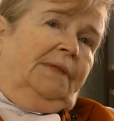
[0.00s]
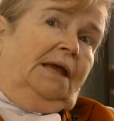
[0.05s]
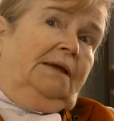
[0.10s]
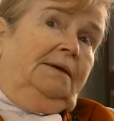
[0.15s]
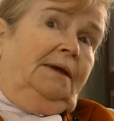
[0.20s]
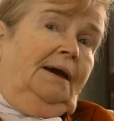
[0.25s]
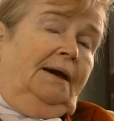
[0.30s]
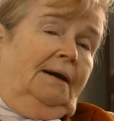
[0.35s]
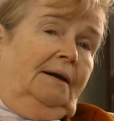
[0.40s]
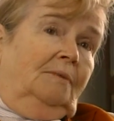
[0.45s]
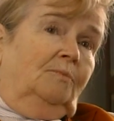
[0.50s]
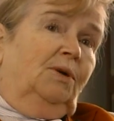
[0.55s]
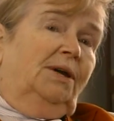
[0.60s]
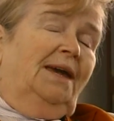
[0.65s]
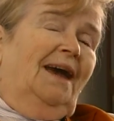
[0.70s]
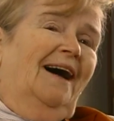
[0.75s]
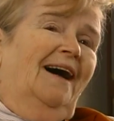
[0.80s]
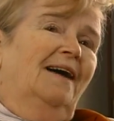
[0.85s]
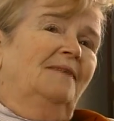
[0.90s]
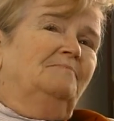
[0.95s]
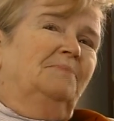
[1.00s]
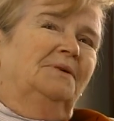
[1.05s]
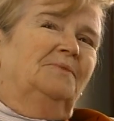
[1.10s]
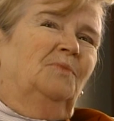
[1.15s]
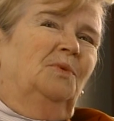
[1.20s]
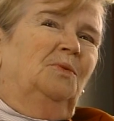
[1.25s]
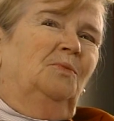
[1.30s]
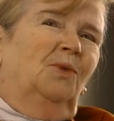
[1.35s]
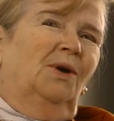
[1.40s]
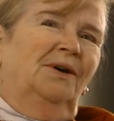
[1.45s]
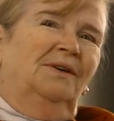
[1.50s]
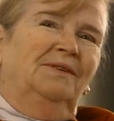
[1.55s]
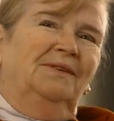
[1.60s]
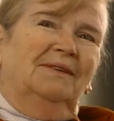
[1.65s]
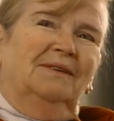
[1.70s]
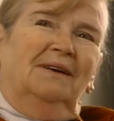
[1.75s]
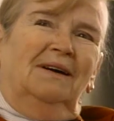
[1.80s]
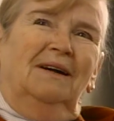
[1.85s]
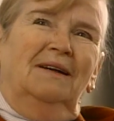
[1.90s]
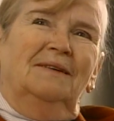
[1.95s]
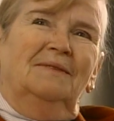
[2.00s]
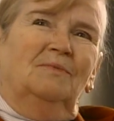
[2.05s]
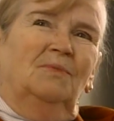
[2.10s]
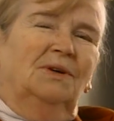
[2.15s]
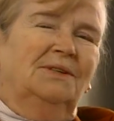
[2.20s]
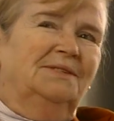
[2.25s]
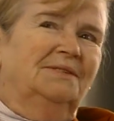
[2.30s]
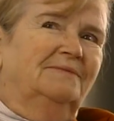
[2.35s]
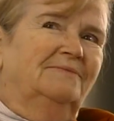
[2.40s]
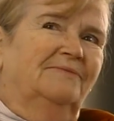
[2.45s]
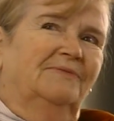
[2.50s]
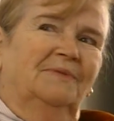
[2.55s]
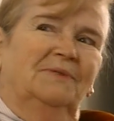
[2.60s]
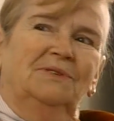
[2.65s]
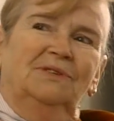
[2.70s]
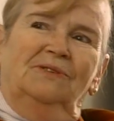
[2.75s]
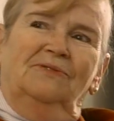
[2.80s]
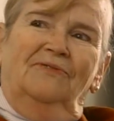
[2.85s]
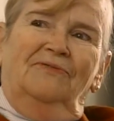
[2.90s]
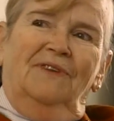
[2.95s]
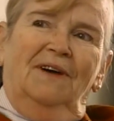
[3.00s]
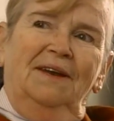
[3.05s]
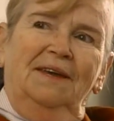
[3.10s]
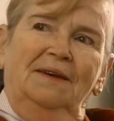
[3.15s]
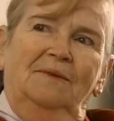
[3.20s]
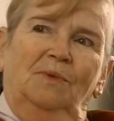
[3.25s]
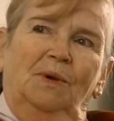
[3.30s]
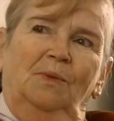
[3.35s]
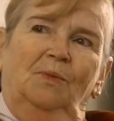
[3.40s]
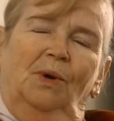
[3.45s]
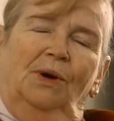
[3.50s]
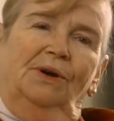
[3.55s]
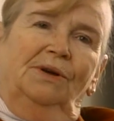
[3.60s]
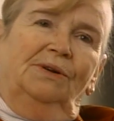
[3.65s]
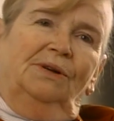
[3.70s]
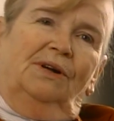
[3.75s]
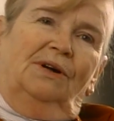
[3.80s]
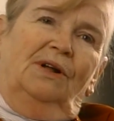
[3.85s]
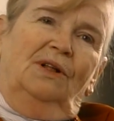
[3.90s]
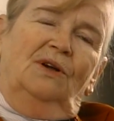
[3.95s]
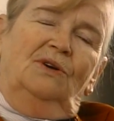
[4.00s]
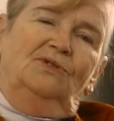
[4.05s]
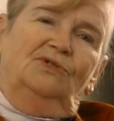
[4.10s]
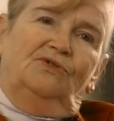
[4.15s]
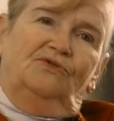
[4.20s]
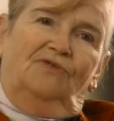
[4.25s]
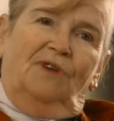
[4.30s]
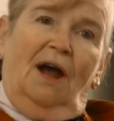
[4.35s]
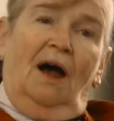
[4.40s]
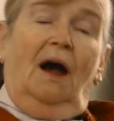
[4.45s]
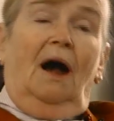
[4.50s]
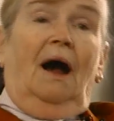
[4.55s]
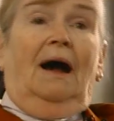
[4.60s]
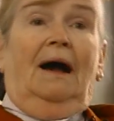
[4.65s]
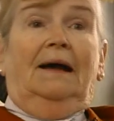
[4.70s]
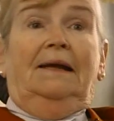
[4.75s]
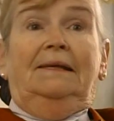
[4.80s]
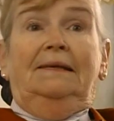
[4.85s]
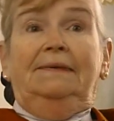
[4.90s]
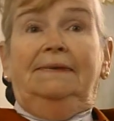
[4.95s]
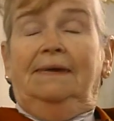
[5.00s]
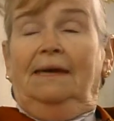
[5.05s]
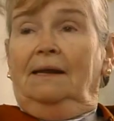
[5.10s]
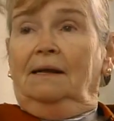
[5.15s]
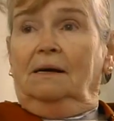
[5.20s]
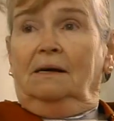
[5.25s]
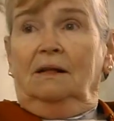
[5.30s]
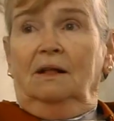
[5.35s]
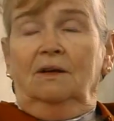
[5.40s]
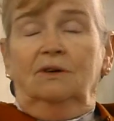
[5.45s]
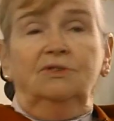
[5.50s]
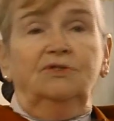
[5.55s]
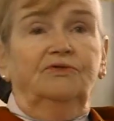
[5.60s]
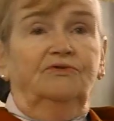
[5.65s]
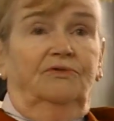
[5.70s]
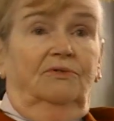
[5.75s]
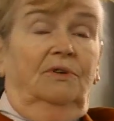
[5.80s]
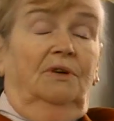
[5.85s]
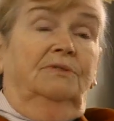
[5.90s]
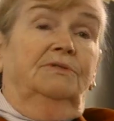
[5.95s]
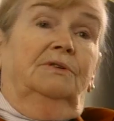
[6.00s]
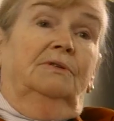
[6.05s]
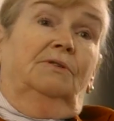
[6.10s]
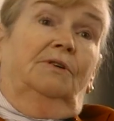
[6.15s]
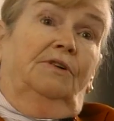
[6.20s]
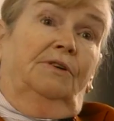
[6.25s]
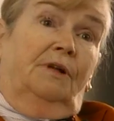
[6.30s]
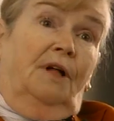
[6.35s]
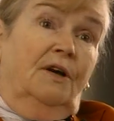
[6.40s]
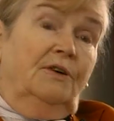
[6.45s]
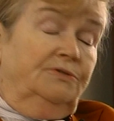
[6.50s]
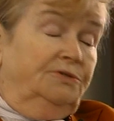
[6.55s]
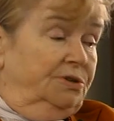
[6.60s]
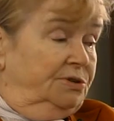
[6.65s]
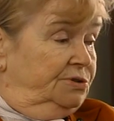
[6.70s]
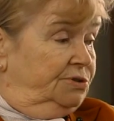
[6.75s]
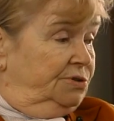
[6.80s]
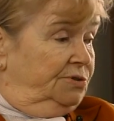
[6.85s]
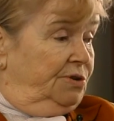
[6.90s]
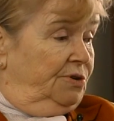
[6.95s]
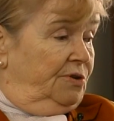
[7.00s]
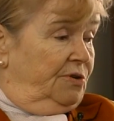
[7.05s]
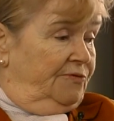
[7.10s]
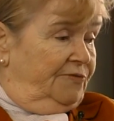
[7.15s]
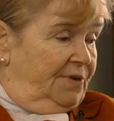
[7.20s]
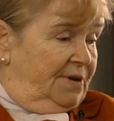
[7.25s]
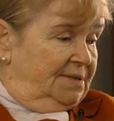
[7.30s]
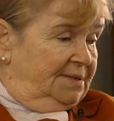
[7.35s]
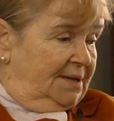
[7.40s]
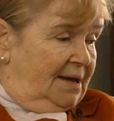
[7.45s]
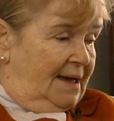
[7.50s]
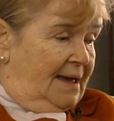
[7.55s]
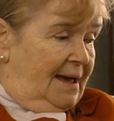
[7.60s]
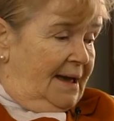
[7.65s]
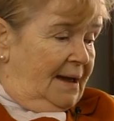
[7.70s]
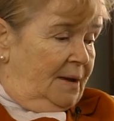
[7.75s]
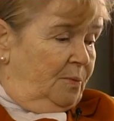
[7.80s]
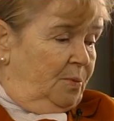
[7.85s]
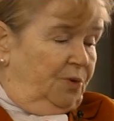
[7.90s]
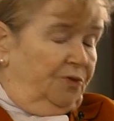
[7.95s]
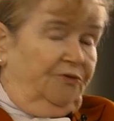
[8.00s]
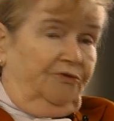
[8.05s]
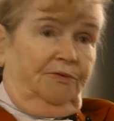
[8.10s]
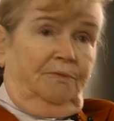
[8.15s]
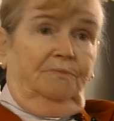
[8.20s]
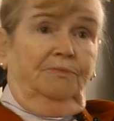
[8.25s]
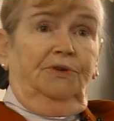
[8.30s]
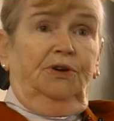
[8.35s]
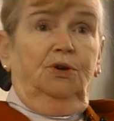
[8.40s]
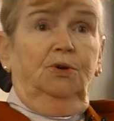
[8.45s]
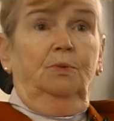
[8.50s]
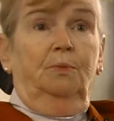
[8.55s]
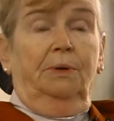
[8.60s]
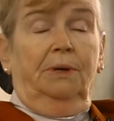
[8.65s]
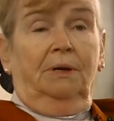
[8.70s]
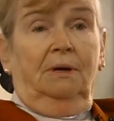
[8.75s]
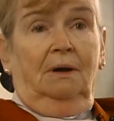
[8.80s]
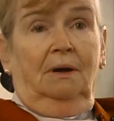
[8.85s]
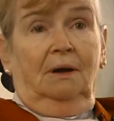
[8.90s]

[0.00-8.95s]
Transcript: Yeah, we had, but we weren't, was funny, we weren't close friends. I didn't get the closest girlfriends I had were from Cuba.